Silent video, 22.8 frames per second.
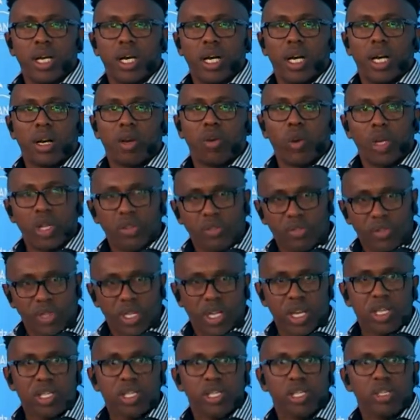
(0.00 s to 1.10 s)

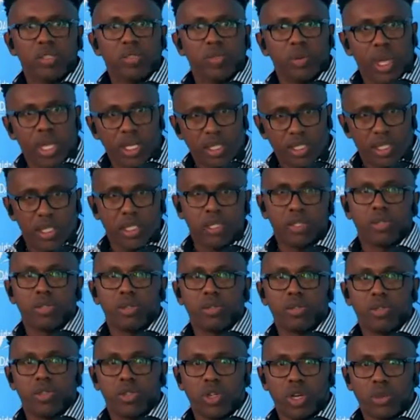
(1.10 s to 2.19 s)
qualification to enter into
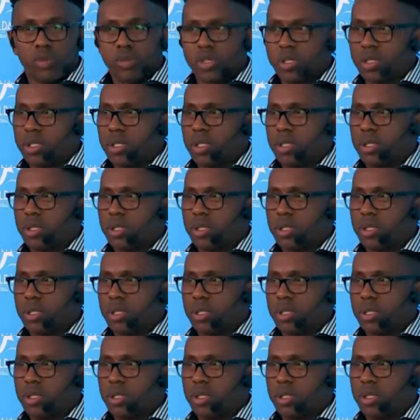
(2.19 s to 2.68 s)
those jobs.